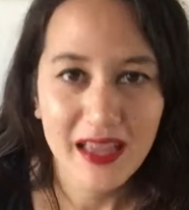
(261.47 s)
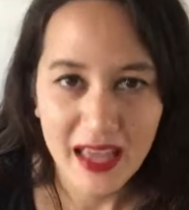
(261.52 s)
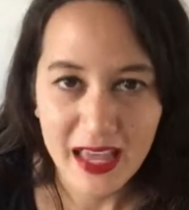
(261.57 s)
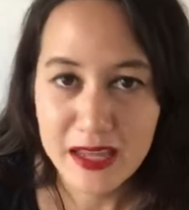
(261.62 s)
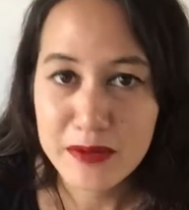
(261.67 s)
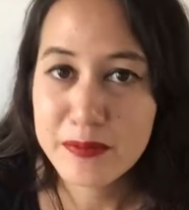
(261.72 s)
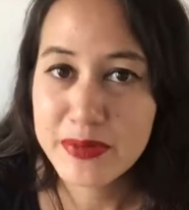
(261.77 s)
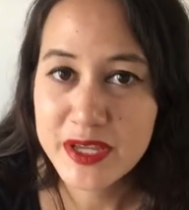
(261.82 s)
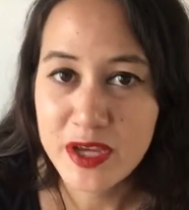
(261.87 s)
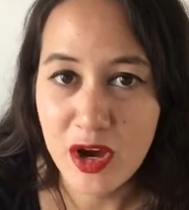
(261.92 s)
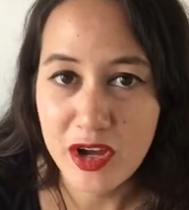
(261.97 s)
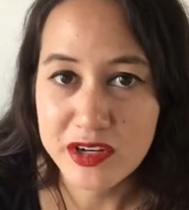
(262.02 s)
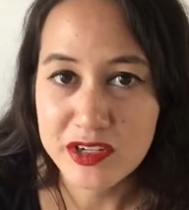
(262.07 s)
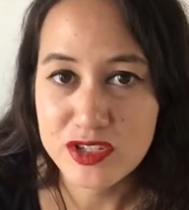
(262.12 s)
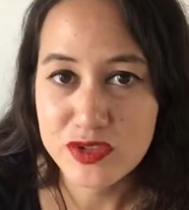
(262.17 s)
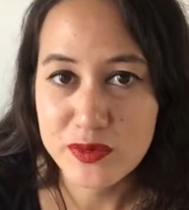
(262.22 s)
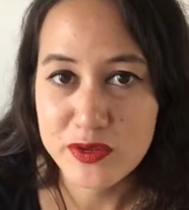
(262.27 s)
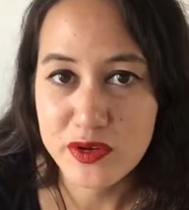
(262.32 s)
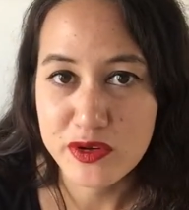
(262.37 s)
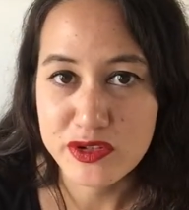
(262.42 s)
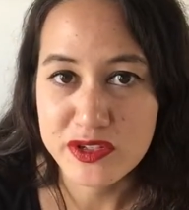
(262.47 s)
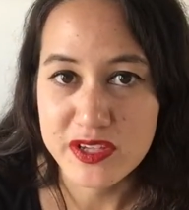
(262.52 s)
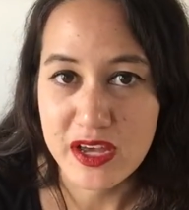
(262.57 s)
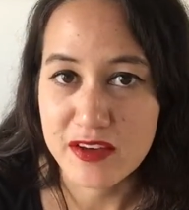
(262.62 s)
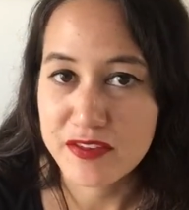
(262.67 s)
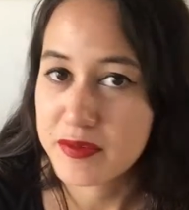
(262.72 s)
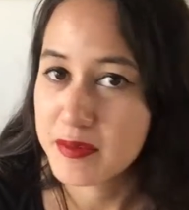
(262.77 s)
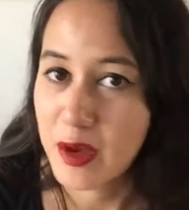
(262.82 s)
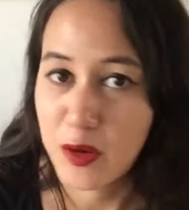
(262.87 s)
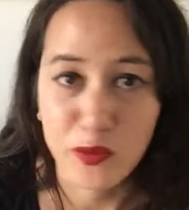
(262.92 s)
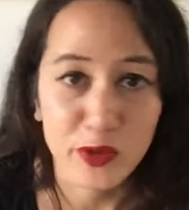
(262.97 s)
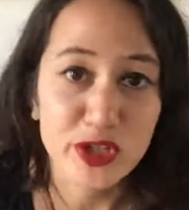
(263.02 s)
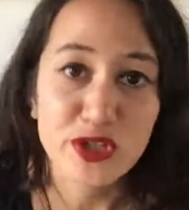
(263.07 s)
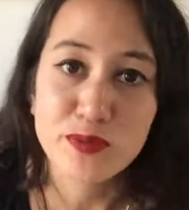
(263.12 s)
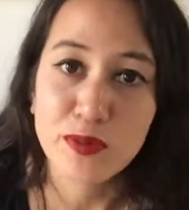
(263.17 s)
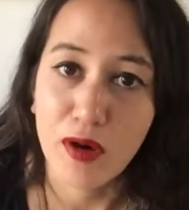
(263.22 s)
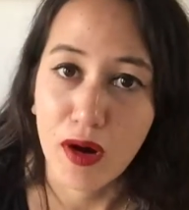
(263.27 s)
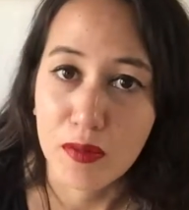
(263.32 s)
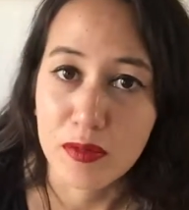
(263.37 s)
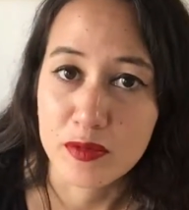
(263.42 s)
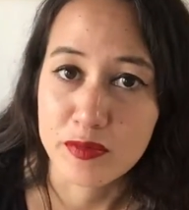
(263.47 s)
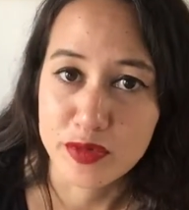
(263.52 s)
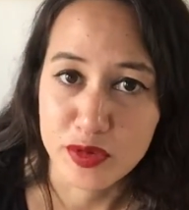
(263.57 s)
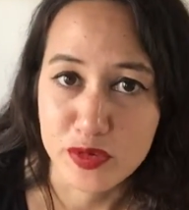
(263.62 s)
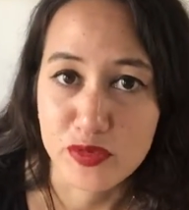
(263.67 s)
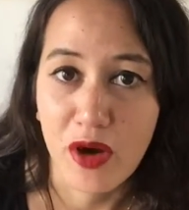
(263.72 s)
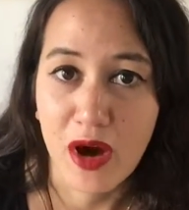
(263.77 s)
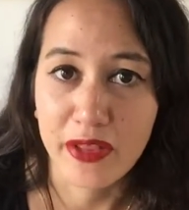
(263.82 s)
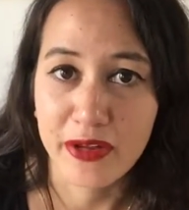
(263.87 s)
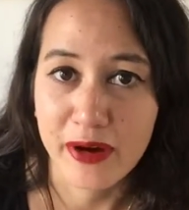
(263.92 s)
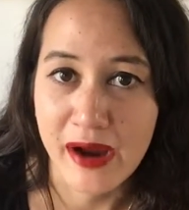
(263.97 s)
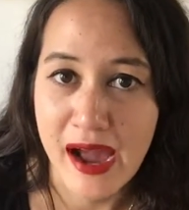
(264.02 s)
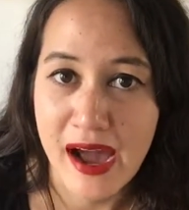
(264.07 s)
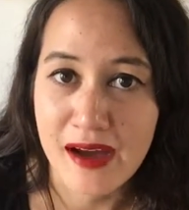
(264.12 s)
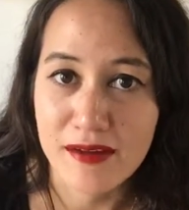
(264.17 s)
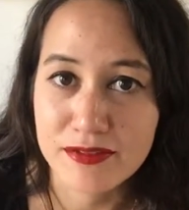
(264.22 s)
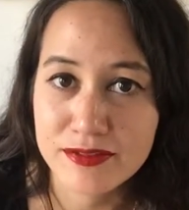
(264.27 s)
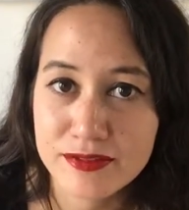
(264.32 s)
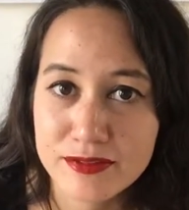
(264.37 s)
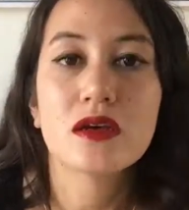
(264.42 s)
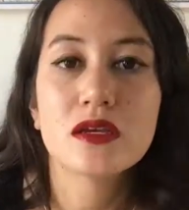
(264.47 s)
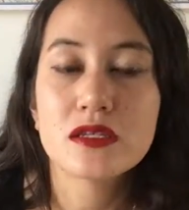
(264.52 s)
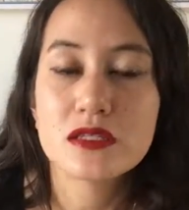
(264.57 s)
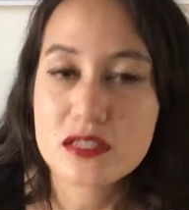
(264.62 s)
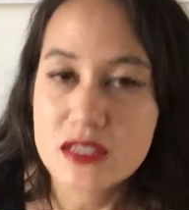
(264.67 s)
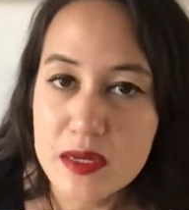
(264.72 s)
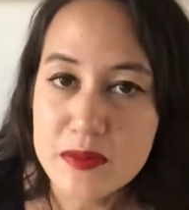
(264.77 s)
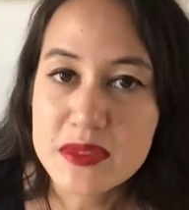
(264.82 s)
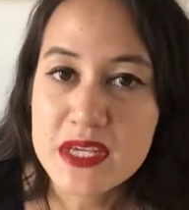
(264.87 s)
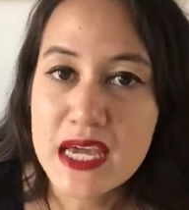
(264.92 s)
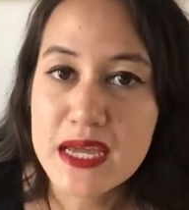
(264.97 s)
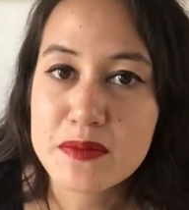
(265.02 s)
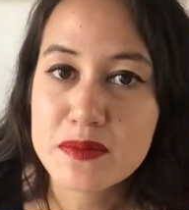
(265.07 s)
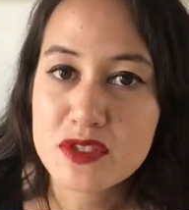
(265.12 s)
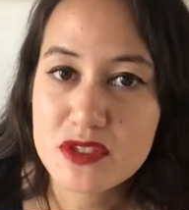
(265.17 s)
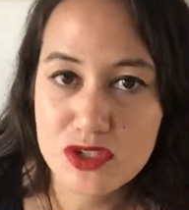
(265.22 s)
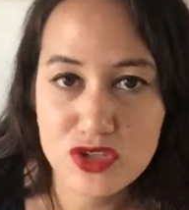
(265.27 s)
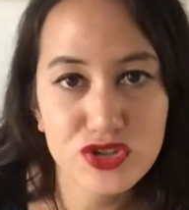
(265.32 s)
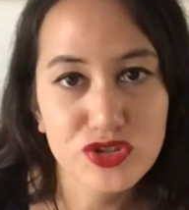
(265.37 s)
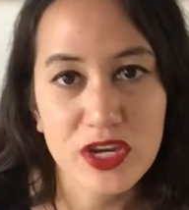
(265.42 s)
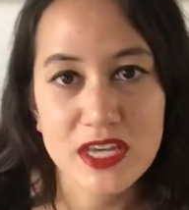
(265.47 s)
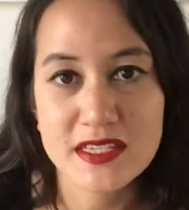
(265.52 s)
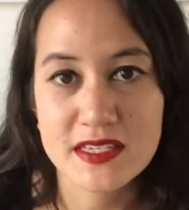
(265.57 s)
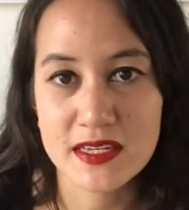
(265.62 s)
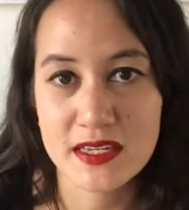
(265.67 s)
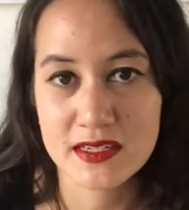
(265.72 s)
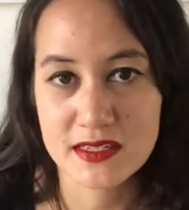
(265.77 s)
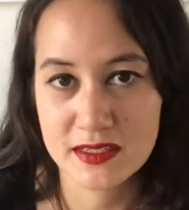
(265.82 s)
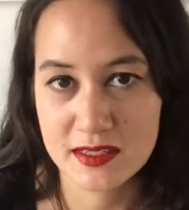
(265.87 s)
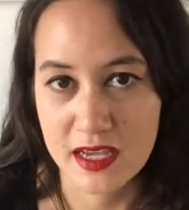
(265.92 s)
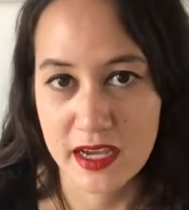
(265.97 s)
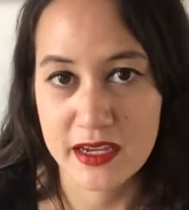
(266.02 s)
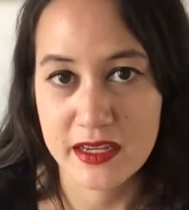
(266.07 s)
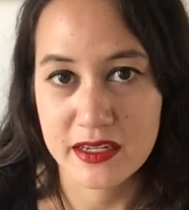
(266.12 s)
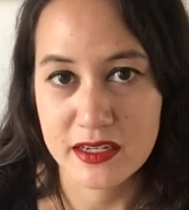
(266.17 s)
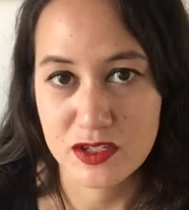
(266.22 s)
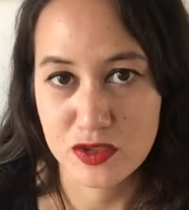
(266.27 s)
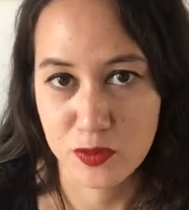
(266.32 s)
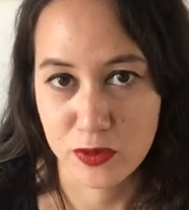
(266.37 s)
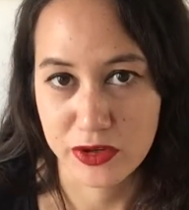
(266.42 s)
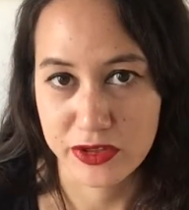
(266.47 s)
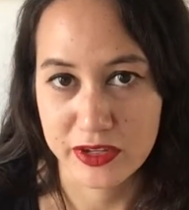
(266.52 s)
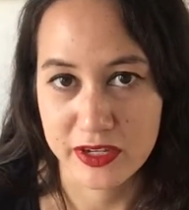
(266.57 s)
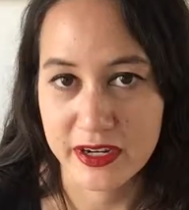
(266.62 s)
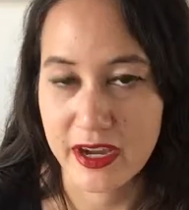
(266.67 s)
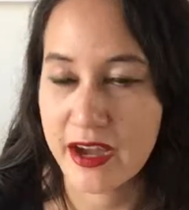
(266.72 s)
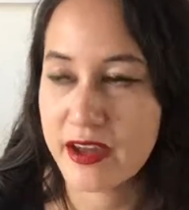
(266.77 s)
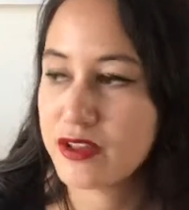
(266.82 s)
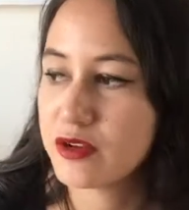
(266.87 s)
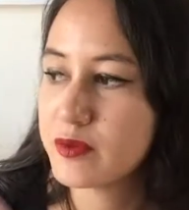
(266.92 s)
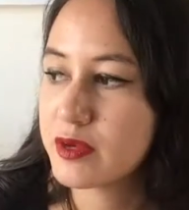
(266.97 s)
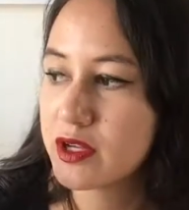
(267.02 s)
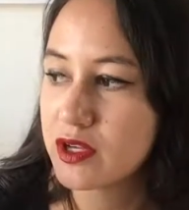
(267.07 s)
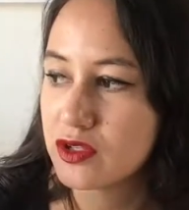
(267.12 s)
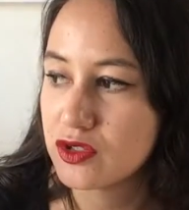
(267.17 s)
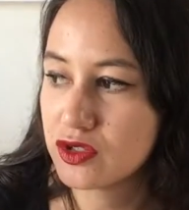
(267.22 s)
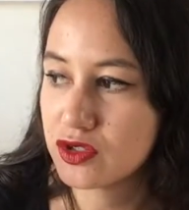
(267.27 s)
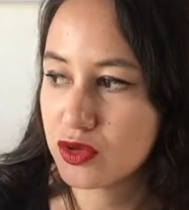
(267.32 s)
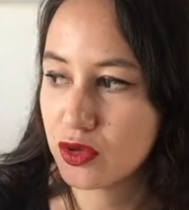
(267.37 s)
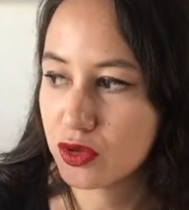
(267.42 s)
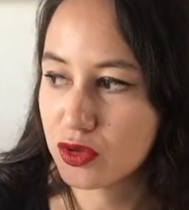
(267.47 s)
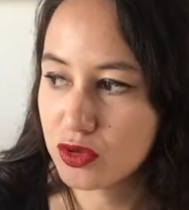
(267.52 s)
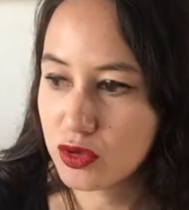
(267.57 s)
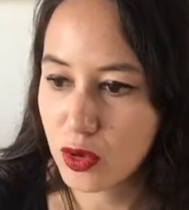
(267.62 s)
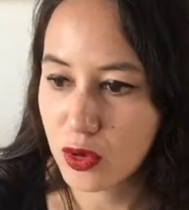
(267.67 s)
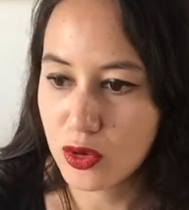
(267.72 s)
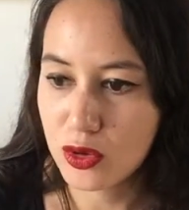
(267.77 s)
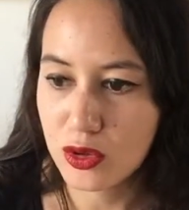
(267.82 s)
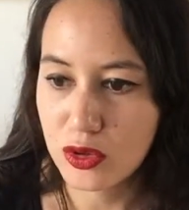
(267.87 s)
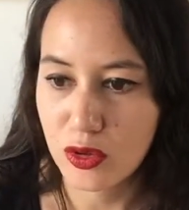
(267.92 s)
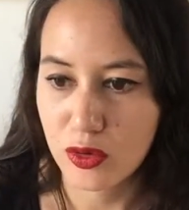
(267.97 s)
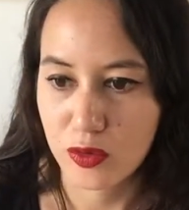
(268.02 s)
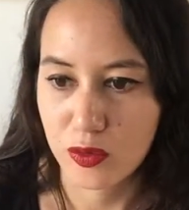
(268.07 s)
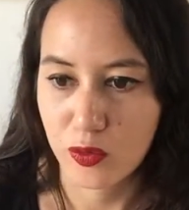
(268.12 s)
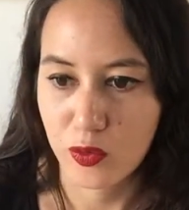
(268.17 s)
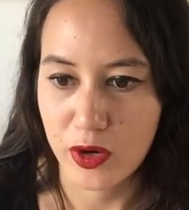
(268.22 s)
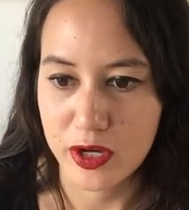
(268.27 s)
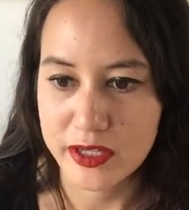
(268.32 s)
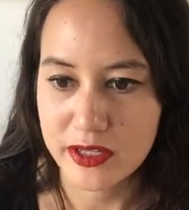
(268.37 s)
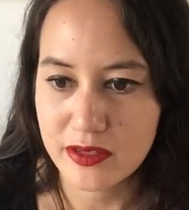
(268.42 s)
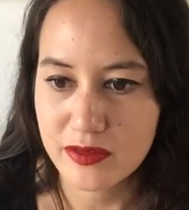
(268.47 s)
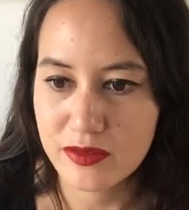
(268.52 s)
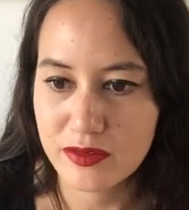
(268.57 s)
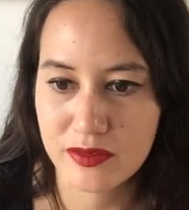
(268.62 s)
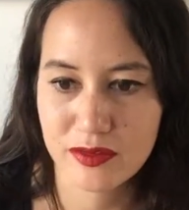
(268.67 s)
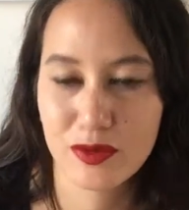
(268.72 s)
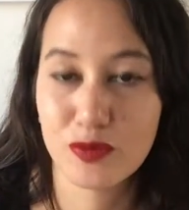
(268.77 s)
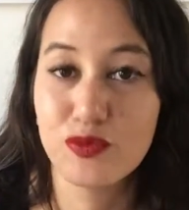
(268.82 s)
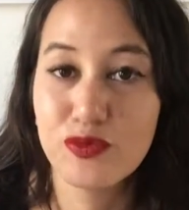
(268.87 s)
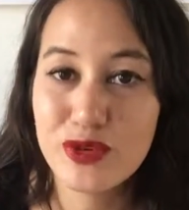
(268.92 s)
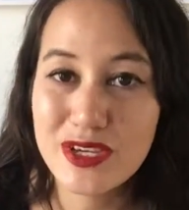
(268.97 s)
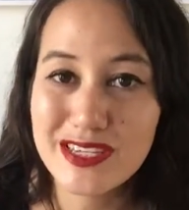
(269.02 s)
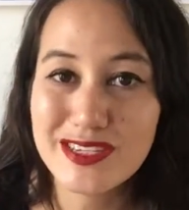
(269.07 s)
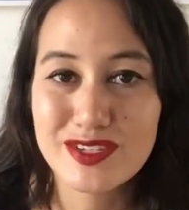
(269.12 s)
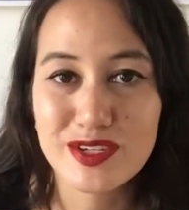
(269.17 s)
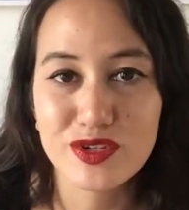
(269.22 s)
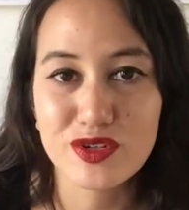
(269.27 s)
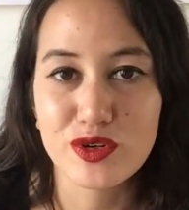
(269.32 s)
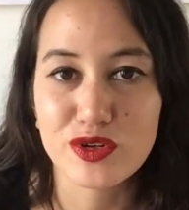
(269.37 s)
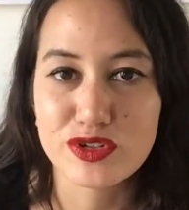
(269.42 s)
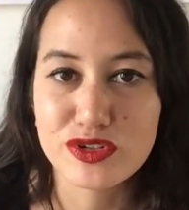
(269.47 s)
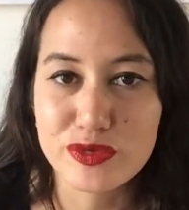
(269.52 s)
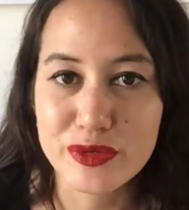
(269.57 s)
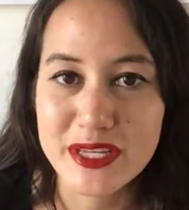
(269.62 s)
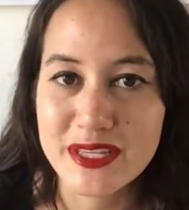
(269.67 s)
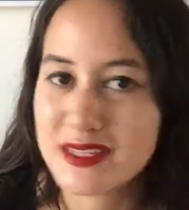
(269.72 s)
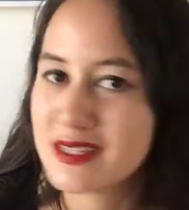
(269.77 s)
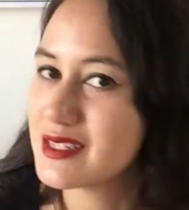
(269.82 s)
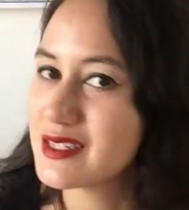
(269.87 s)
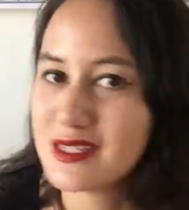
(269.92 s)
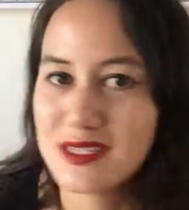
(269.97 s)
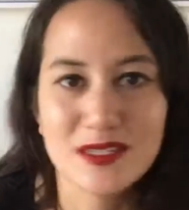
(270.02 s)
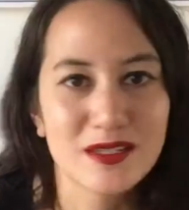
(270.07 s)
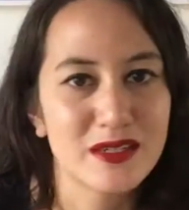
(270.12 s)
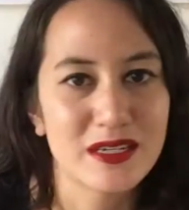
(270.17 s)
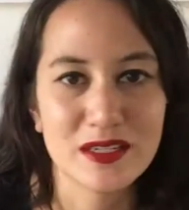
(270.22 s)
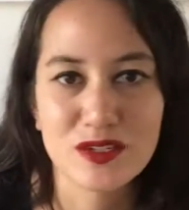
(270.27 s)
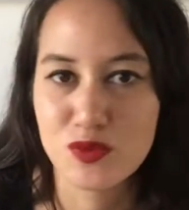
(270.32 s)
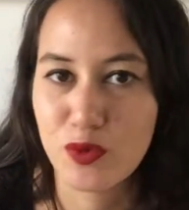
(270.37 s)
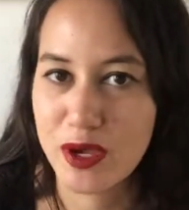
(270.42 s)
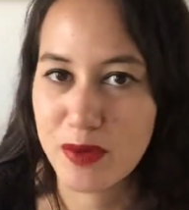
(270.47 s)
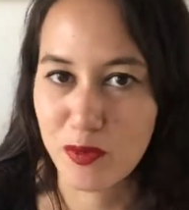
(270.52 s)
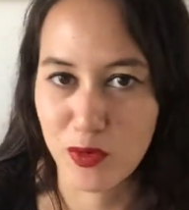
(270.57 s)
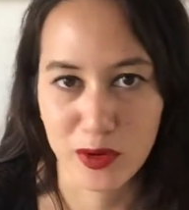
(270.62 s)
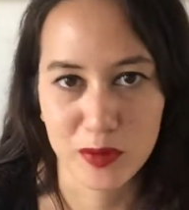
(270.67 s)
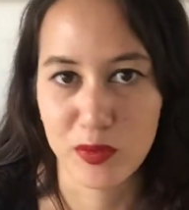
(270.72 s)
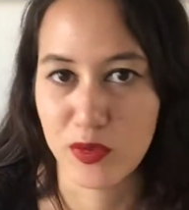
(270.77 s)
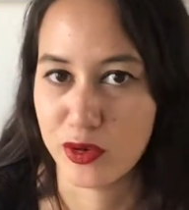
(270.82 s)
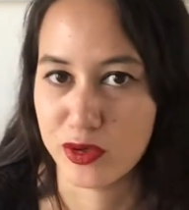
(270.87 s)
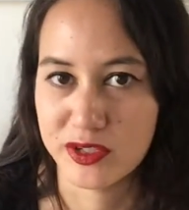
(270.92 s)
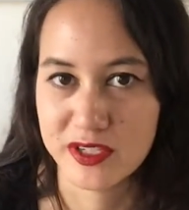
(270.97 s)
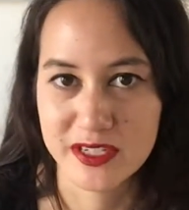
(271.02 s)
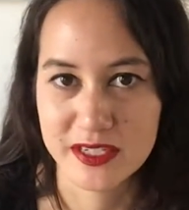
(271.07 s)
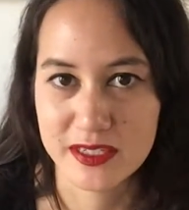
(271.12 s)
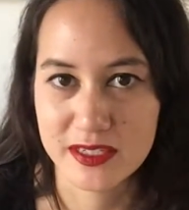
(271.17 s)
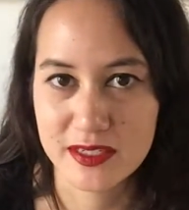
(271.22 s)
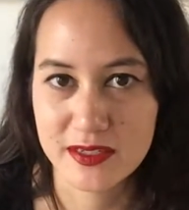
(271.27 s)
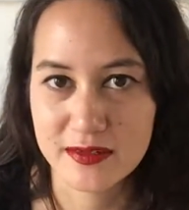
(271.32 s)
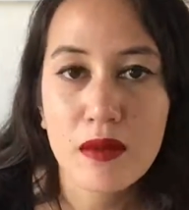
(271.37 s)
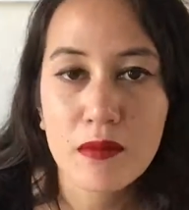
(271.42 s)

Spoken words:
And be honest with yourself about which problem you'd rather have. Sometimes the stress and anxiety is worth it, either because your goal or the reason you're doing this is way more important.